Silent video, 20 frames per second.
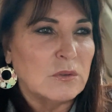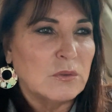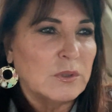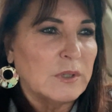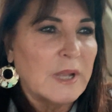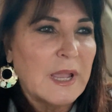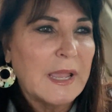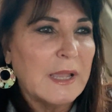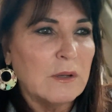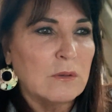
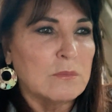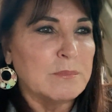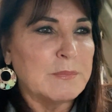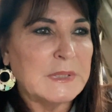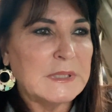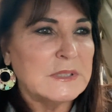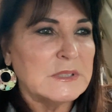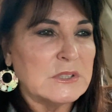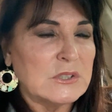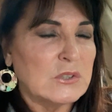or
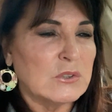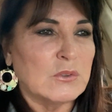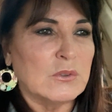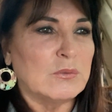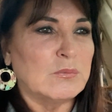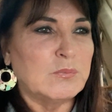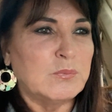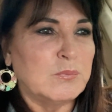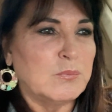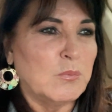ailments or
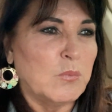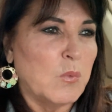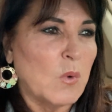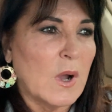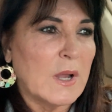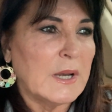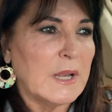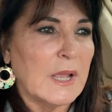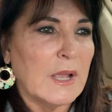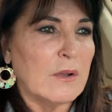
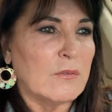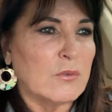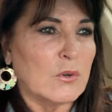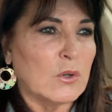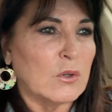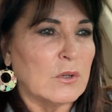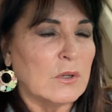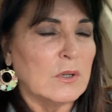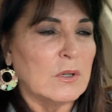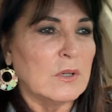
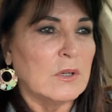whatever.